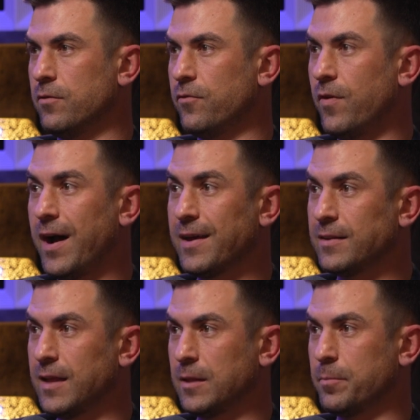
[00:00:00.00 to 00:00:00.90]
find
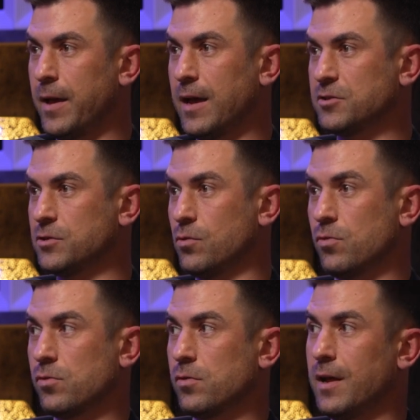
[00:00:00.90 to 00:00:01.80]
that passion
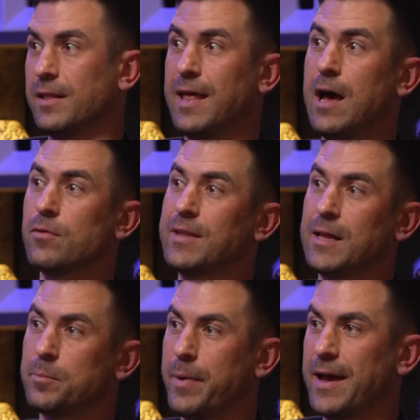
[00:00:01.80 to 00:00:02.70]
or allow
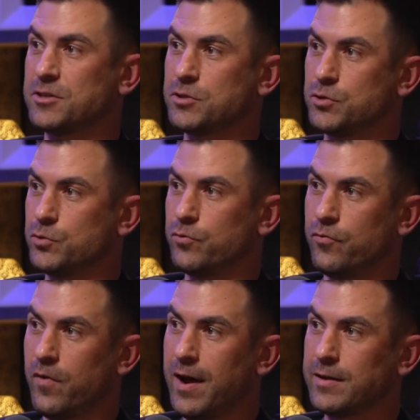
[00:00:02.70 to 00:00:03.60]
that passion to
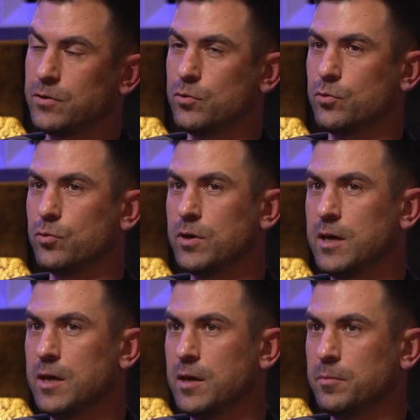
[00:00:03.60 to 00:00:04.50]
find you.
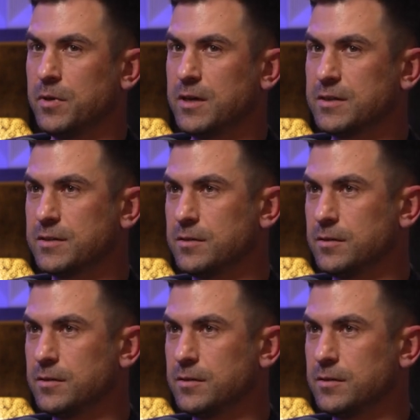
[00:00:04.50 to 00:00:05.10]
Because,